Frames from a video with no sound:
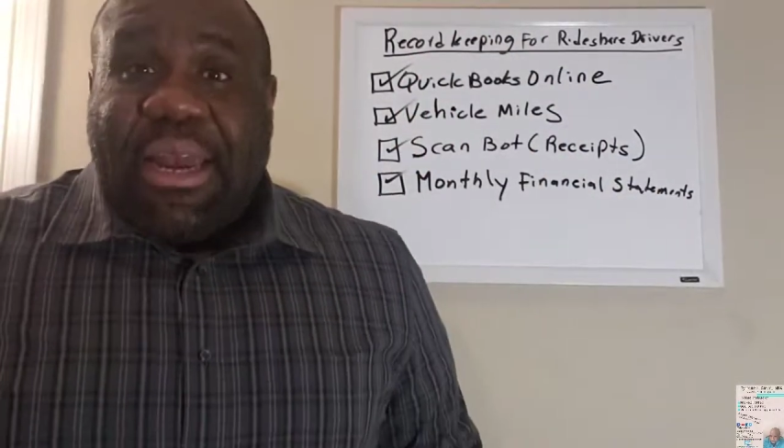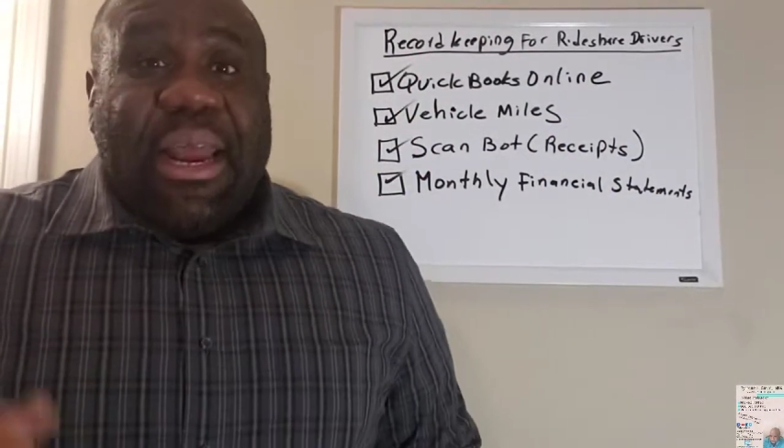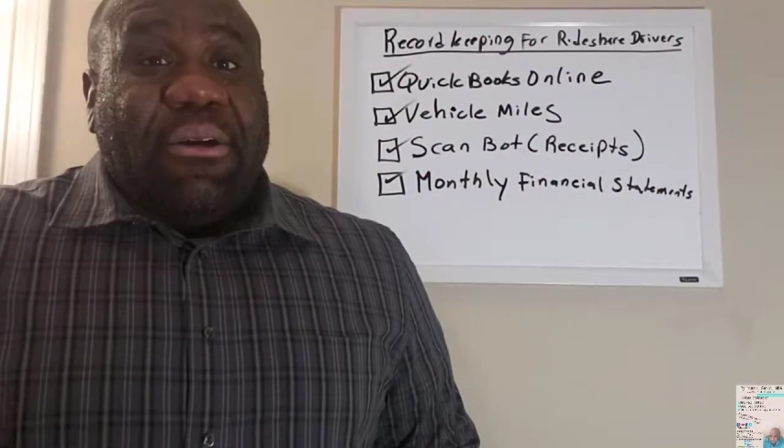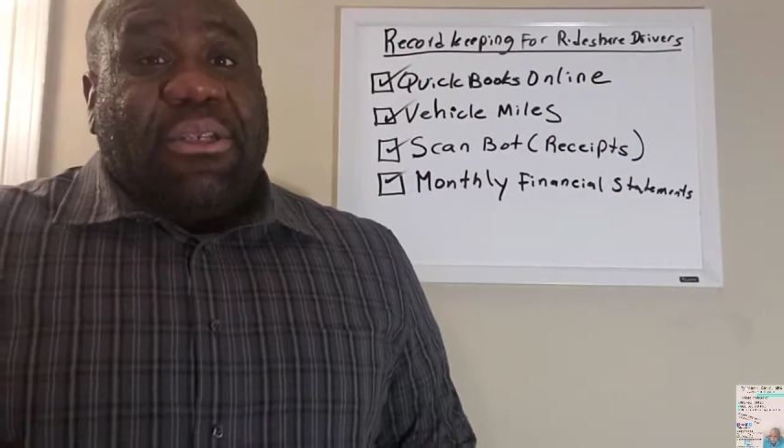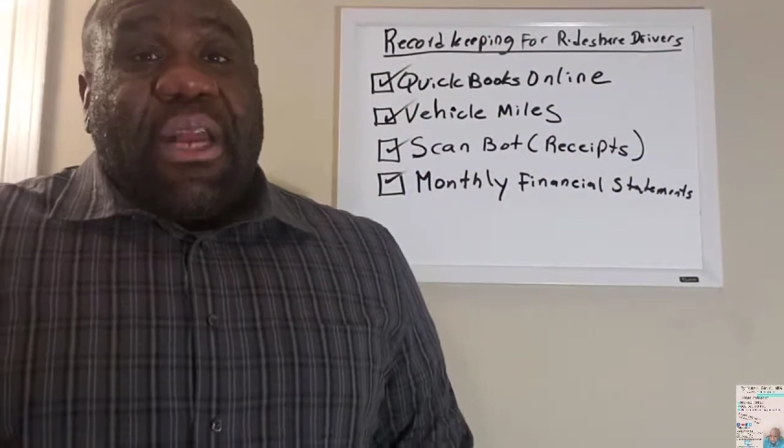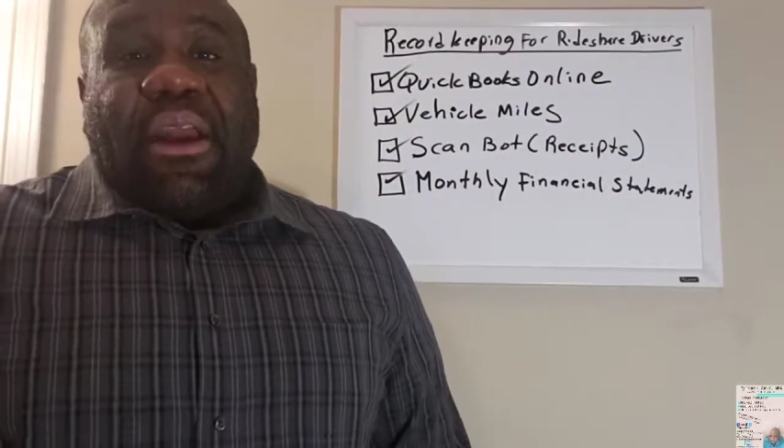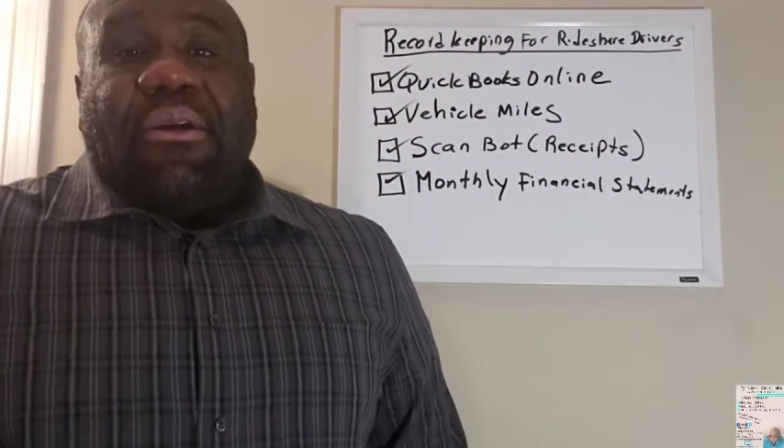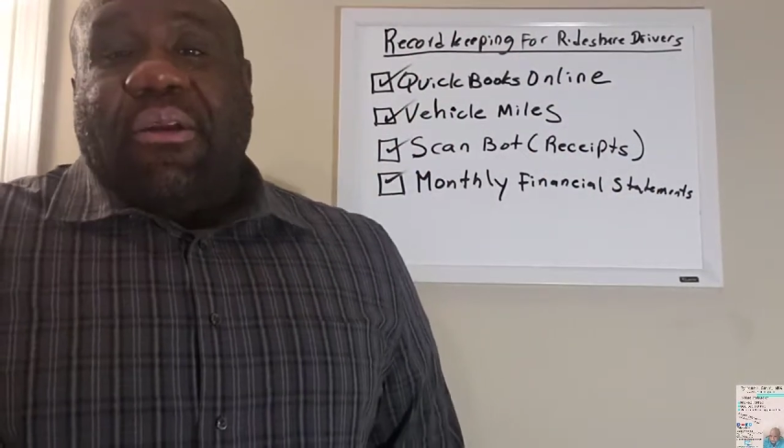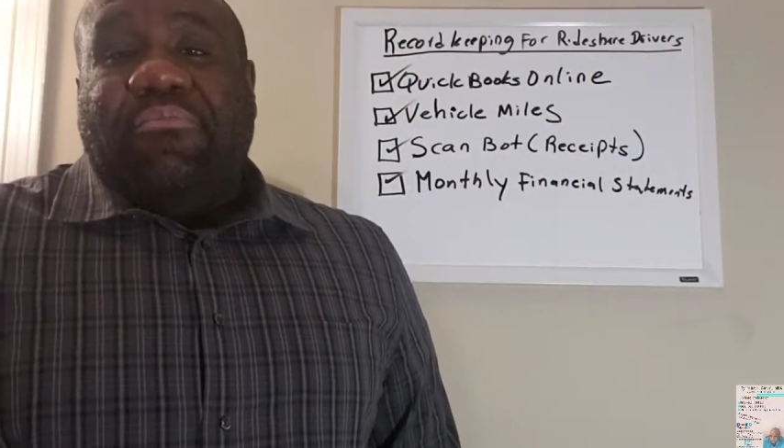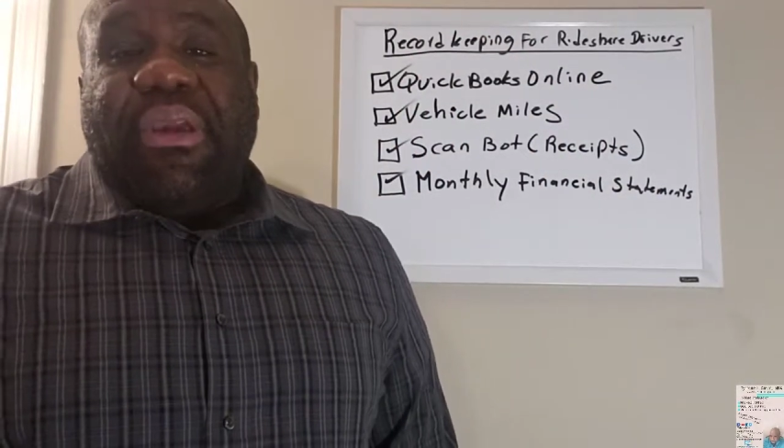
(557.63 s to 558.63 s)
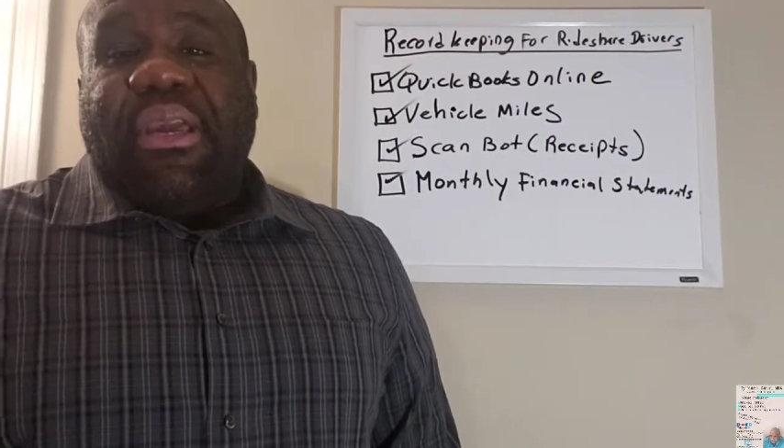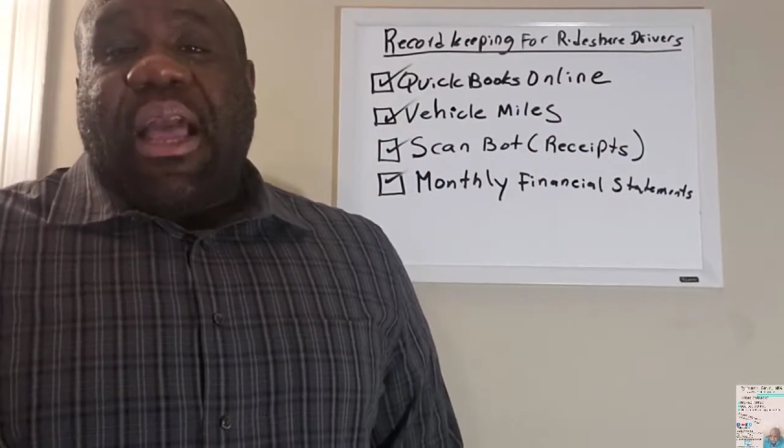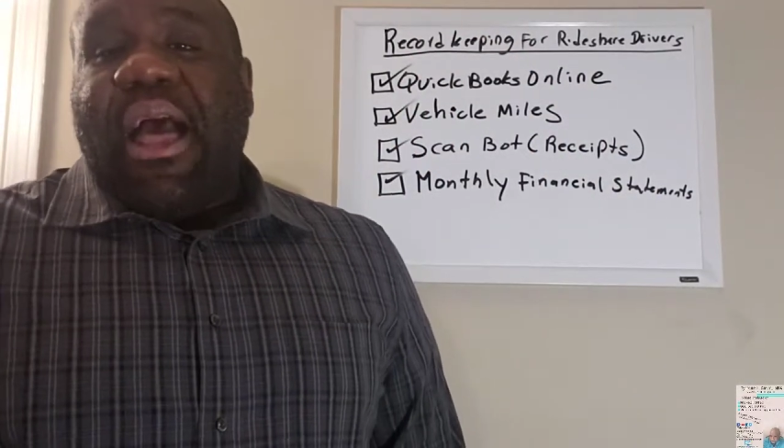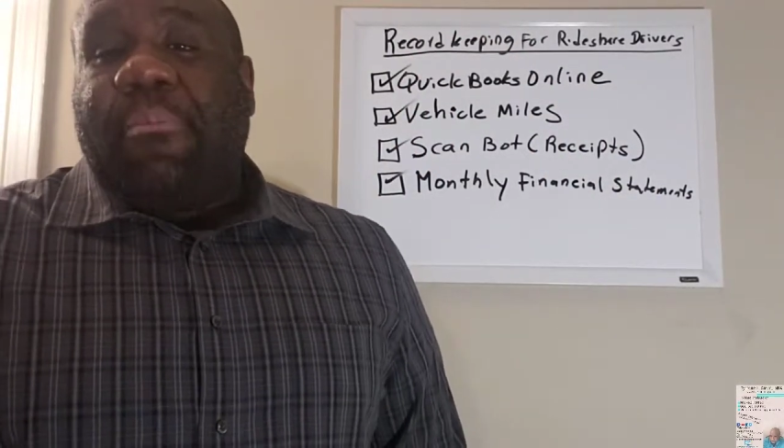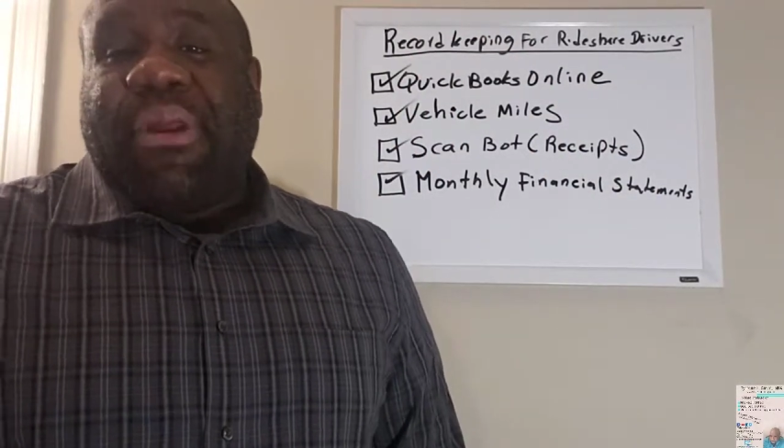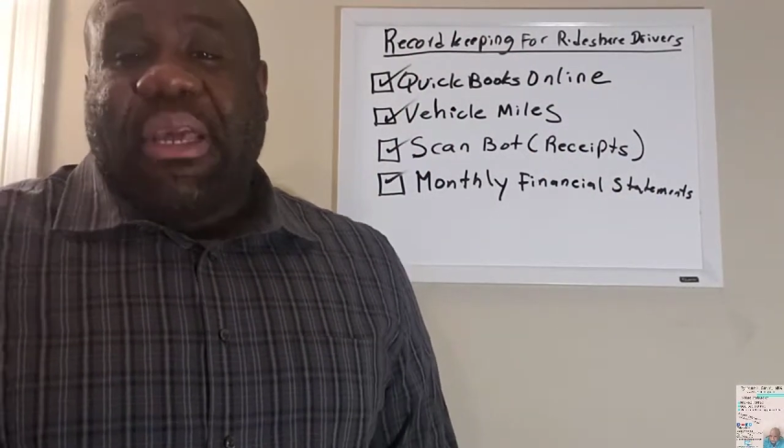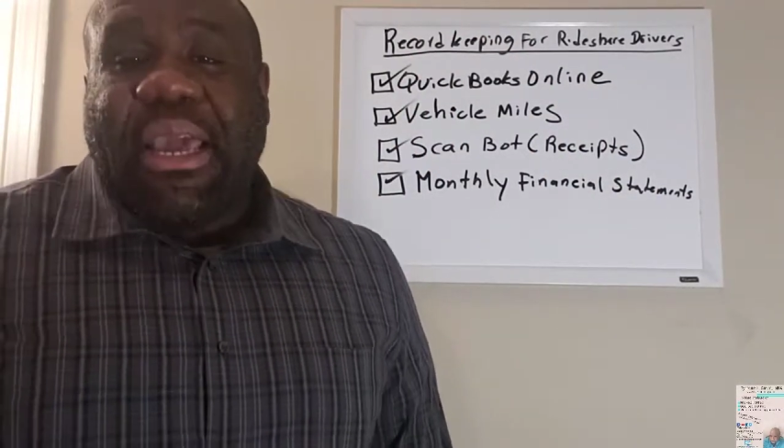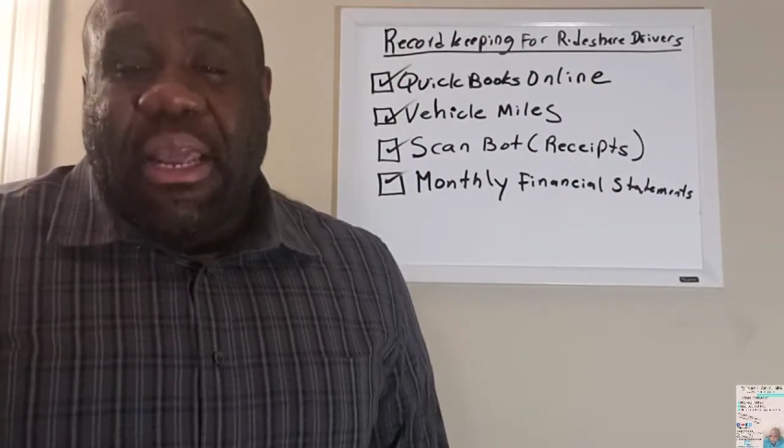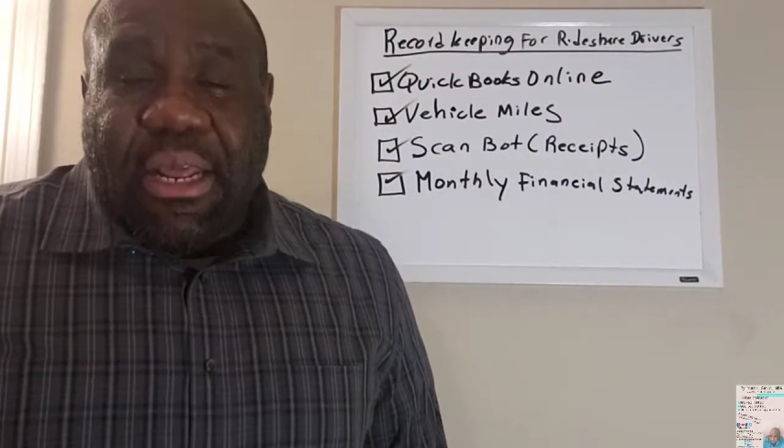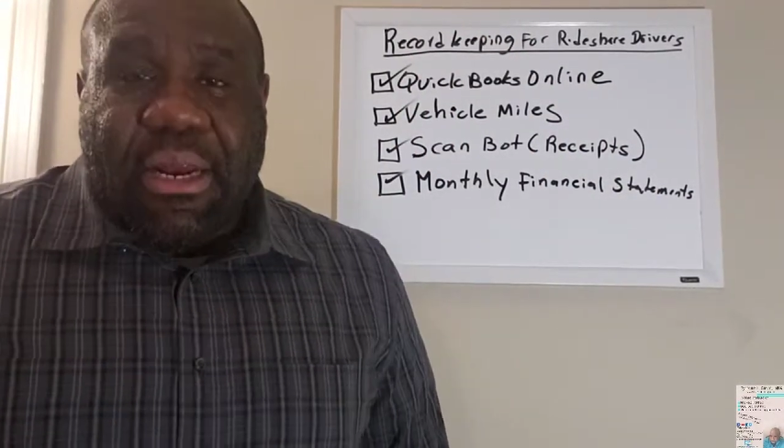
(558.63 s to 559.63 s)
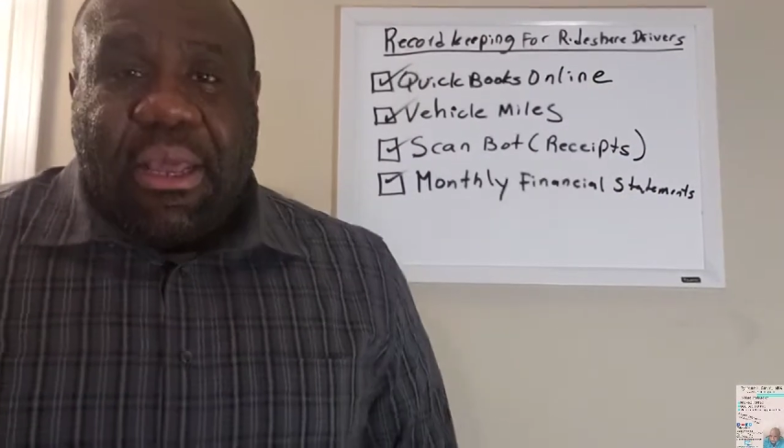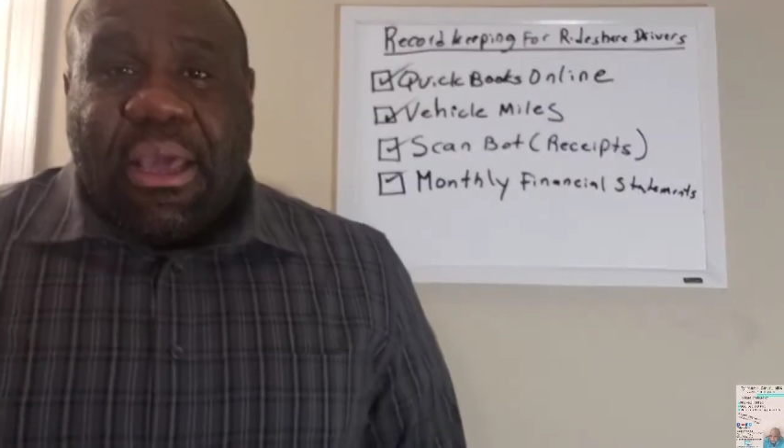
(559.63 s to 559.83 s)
Now, it's not going to be complicated.